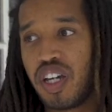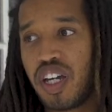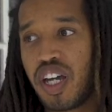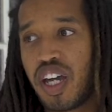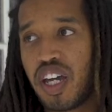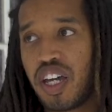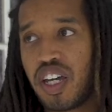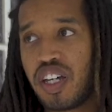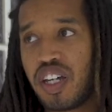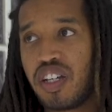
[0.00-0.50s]

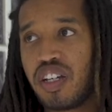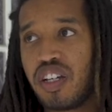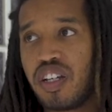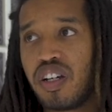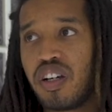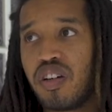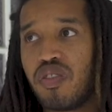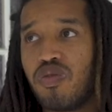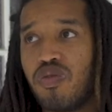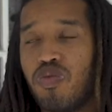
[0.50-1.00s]
And
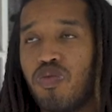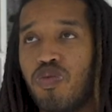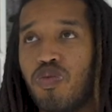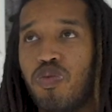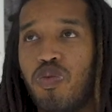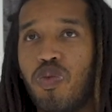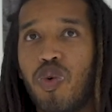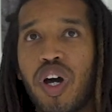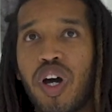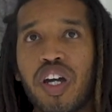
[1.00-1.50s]

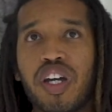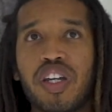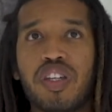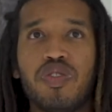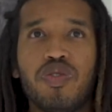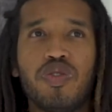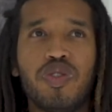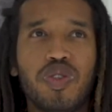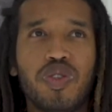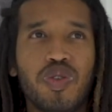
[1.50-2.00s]
what
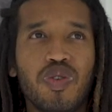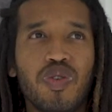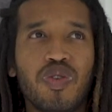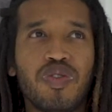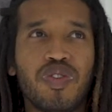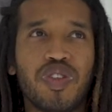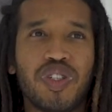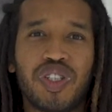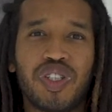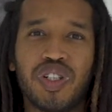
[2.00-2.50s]
you do
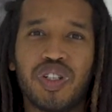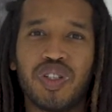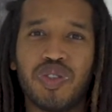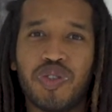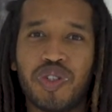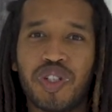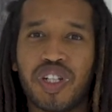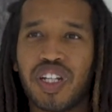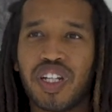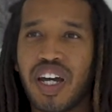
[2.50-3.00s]
to
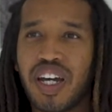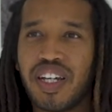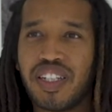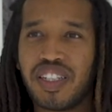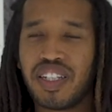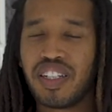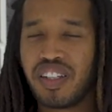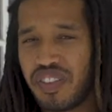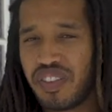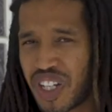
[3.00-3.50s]
solutionize
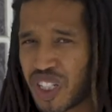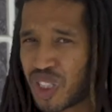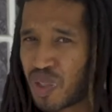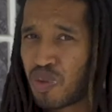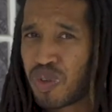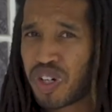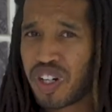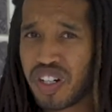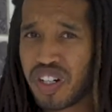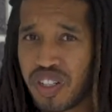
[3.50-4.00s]
it, if that's a
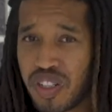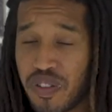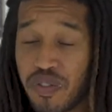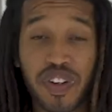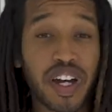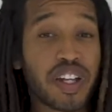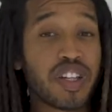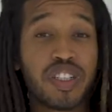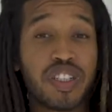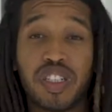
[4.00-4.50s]
word, to
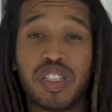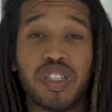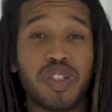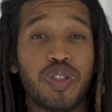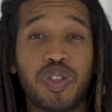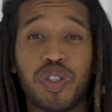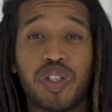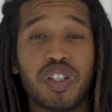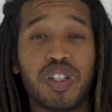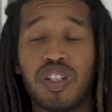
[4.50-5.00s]
find the
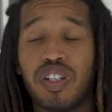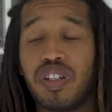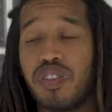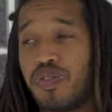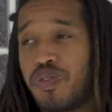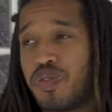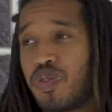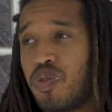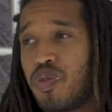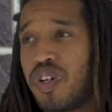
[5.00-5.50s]
solution
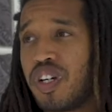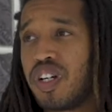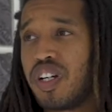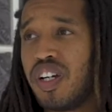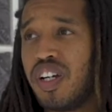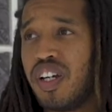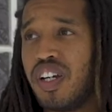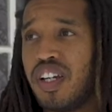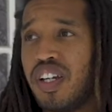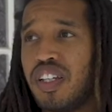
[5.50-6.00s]
for
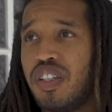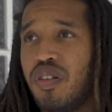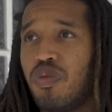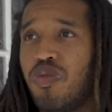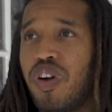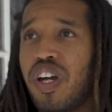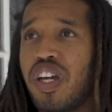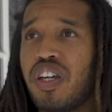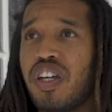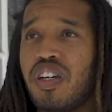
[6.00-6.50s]
the
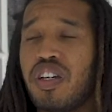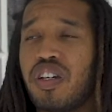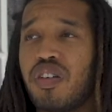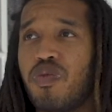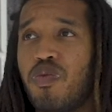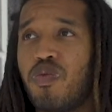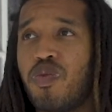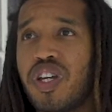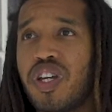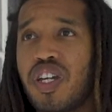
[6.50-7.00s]
way
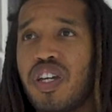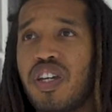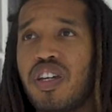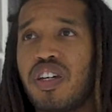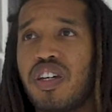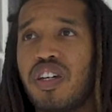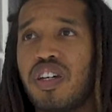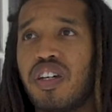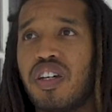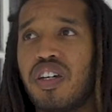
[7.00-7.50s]

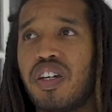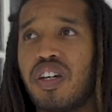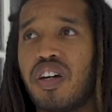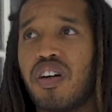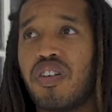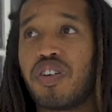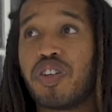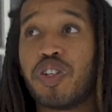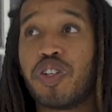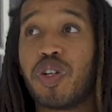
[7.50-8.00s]
we
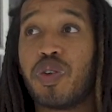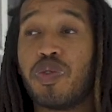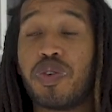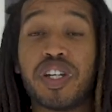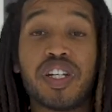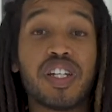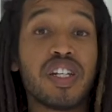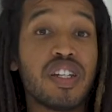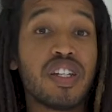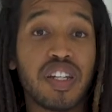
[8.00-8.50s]
are
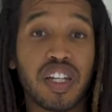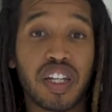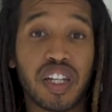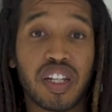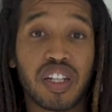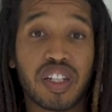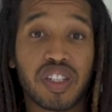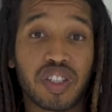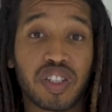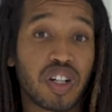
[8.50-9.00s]
treated
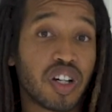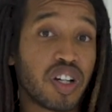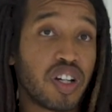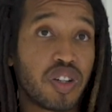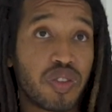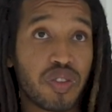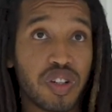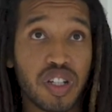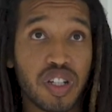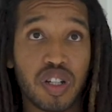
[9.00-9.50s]
in this
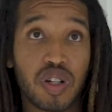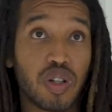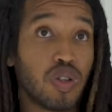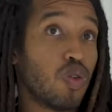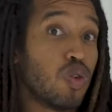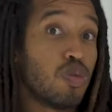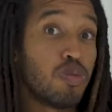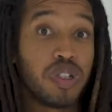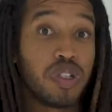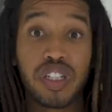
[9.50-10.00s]
country
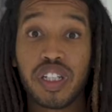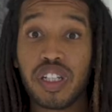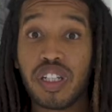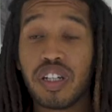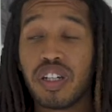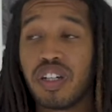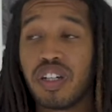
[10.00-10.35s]
globally,